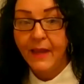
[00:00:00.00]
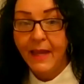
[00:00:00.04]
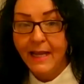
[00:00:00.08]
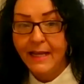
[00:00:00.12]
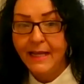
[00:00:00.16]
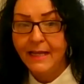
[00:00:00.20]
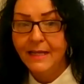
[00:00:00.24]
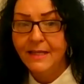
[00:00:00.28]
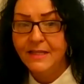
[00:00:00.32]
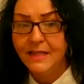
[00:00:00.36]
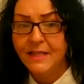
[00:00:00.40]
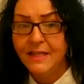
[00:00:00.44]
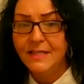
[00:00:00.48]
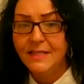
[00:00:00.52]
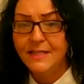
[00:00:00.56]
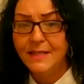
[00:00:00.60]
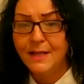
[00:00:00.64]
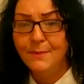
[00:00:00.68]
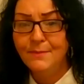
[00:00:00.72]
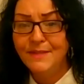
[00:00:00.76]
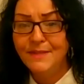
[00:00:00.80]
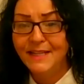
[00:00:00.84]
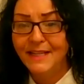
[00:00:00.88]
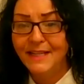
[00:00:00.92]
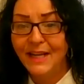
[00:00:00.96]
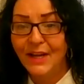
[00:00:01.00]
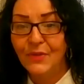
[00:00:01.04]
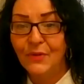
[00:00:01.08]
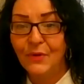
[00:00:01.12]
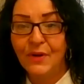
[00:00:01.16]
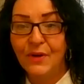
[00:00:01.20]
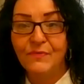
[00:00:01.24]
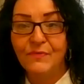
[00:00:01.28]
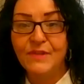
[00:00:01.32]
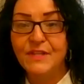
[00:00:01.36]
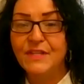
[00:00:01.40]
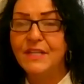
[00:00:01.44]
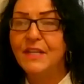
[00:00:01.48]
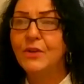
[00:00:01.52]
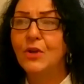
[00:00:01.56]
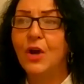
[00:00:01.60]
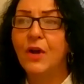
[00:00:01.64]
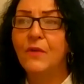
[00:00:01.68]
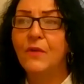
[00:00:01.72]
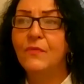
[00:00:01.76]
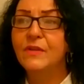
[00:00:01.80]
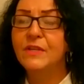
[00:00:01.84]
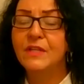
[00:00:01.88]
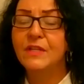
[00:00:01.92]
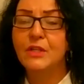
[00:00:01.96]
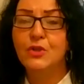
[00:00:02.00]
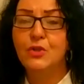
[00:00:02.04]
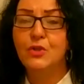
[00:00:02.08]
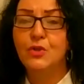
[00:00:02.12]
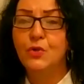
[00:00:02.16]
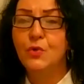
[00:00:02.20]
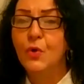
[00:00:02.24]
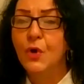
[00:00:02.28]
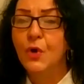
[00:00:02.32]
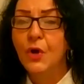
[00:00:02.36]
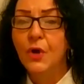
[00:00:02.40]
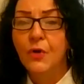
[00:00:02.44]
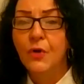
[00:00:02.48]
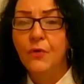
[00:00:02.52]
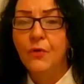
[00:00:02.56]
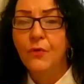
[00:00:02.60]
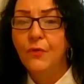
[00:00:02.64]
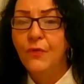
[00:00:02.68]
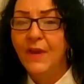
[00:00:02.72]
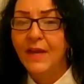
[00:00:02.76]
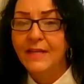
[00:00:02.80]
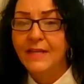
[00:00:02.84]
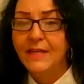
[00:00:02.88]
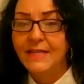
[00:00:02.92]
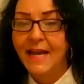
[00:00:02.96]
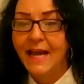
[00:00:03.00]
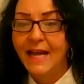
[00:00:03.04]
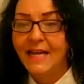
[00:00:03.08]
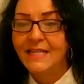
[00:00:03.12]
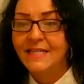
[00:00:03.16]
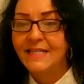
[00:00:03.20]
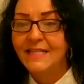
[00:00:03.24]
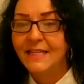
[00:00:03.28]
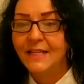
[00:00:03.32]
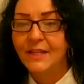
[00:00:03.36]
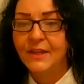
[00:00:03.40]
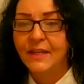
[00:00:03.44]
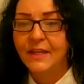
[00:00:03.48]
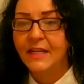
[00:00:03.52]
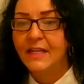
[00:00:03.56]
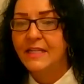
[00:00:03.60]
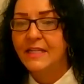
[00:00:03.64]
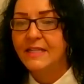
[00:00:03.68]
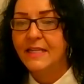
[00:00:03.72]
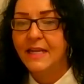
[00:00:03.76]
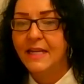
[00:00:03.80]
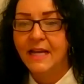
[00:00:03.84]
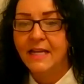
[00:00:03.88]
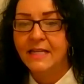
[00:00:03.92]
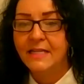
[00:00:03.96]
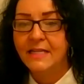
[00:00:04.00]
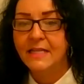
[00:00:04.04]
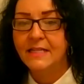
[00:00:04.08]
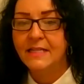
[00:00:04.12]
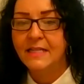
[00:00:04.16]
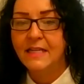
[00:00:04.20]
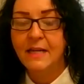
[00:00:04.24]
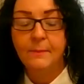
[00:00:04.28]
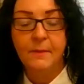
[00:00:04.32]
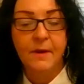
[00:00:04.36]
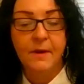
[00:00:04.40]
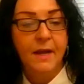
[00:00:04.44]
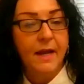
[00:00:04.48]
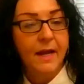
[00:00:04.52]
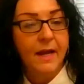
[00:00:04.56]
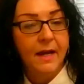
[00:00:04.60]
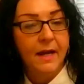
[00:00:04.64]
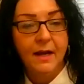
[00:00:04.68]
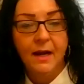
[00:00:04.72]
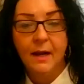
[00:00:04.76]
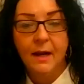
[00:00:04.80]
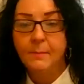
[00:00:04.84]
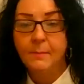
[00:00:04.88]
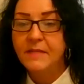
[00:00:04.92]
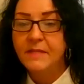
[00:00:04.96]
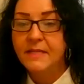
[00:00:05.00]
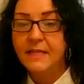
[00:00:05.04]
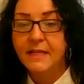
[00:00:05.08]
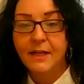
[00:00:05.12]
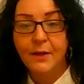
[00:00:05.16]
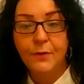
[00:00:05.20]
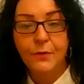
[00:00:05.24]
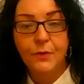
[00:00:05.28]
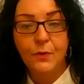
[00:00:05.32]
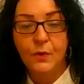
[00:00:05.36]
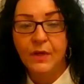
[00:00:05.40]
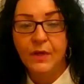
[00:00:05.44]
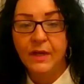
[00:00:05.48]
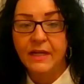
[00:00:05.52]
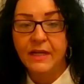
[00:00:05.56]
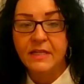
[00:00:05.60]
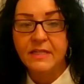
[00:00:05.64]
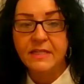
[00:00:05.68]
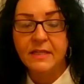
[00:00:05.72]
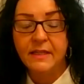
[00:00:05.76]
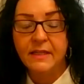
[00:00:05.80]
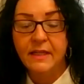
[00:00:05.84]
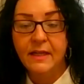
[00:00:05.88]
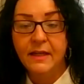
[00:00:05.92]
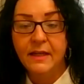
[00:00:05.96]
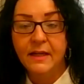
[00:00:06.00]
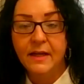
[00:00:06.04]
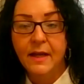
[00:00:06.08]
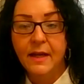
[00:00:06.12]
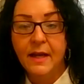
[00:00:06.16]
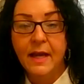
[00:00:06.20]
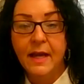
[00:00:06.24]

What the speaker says: And it does come together. I've seen offices do fantastic things as a team, comes together nicely.